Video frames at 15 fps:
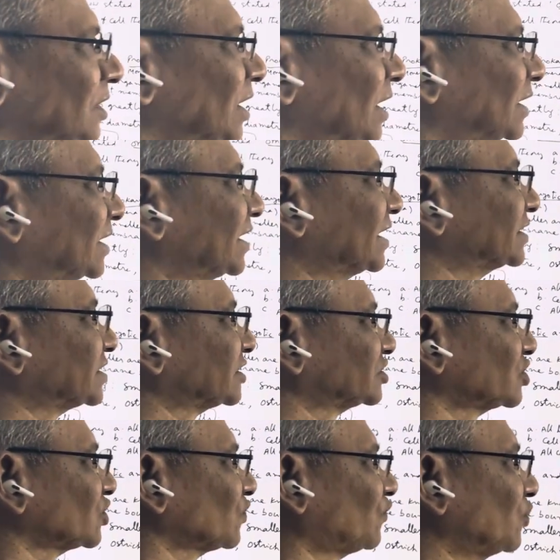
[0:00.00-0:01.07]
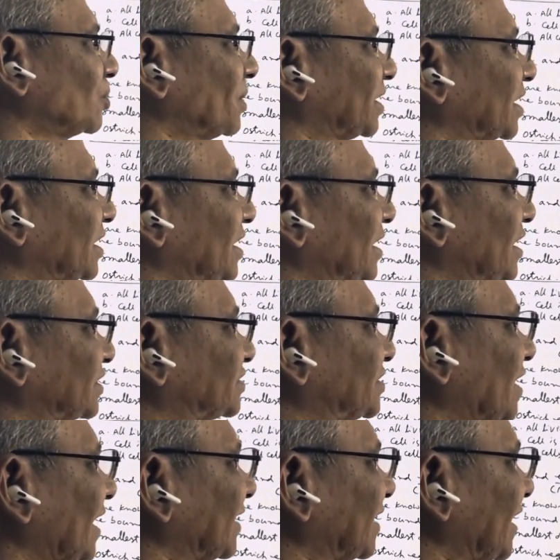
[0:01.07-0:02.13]
These reserve food materials
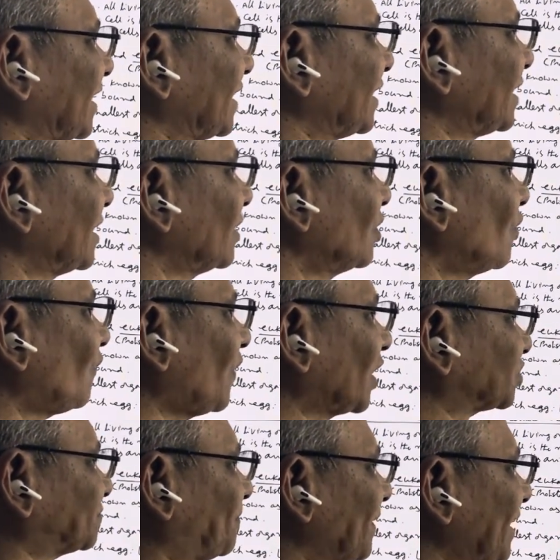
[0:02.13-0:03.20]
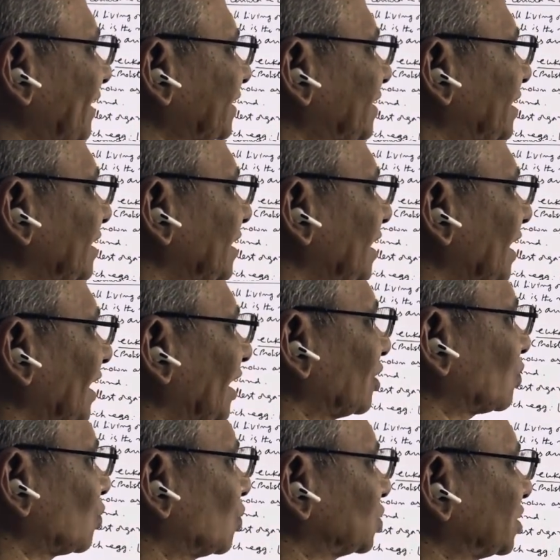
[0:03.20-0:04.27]
contain phosphate,
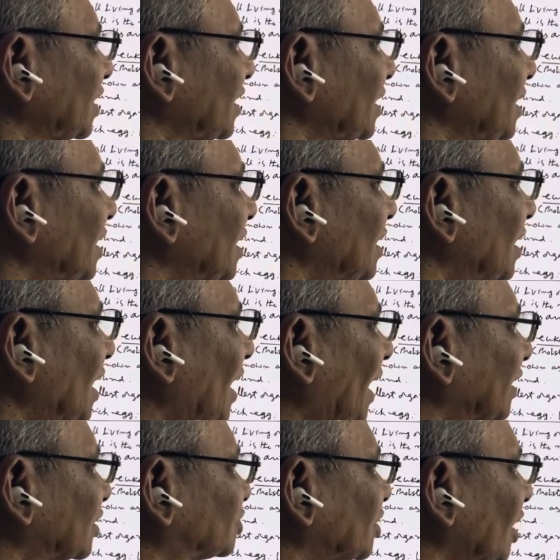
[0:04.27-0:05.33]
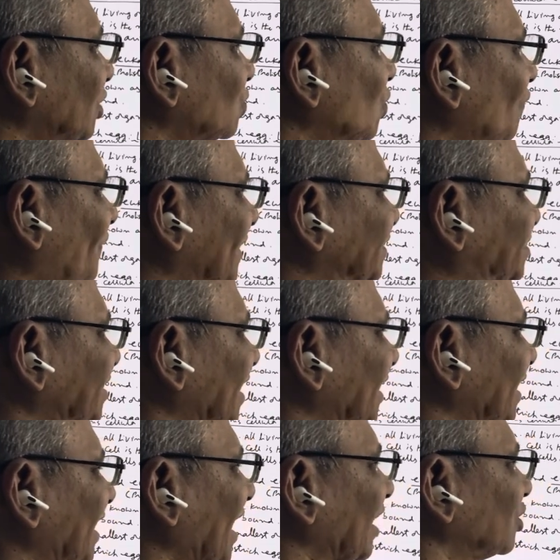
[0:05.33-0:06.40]
glycogen, and synophycean
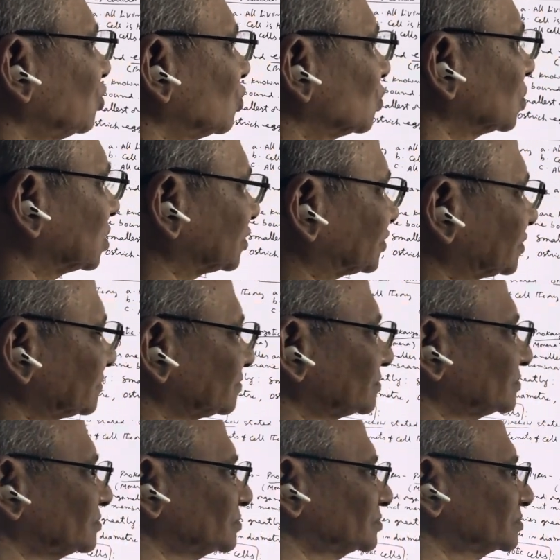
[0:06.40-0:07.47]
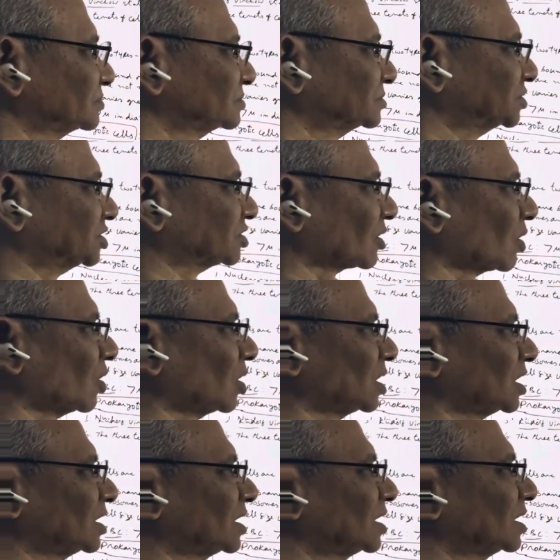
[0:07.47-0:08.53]
granules. These are
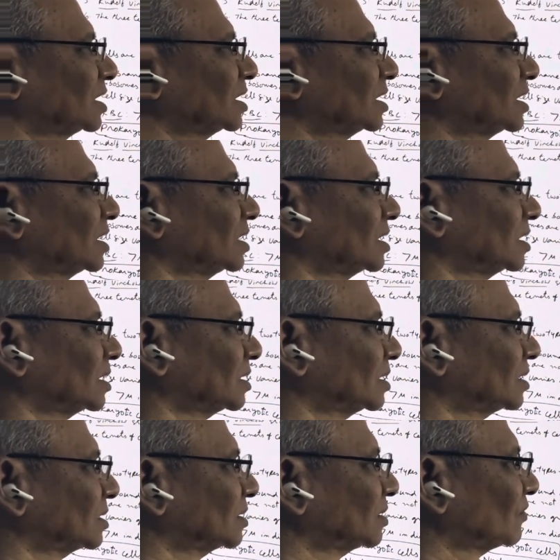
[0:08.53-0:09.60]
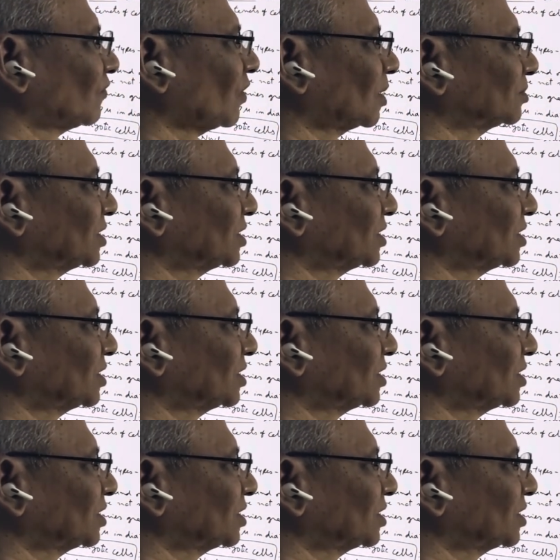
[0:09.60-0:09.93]
all form